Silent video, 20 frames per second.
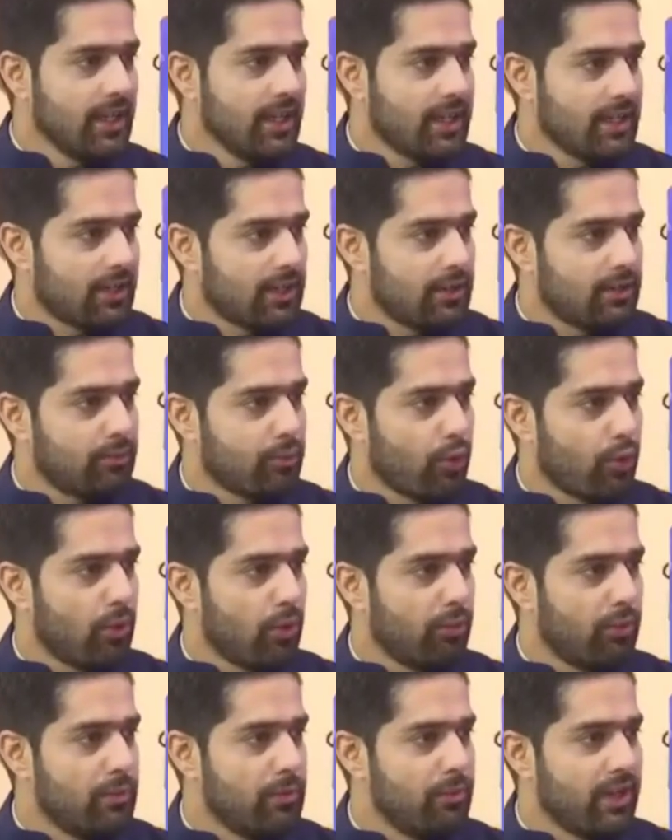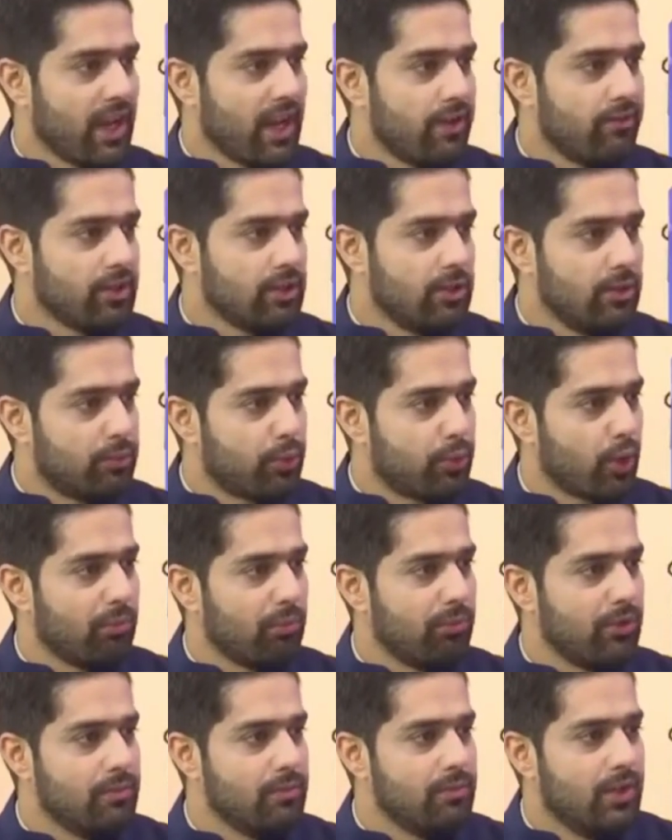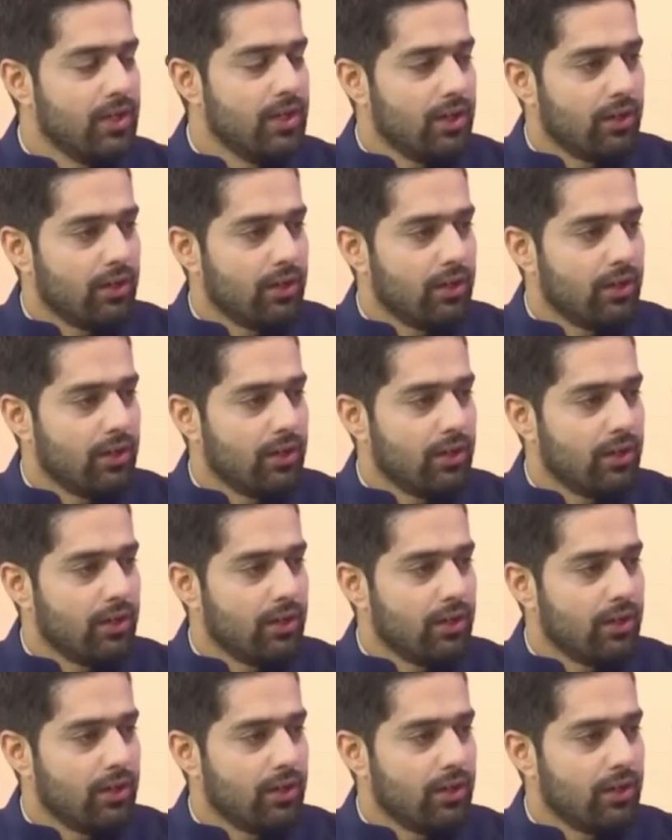that problem, behavioral problem,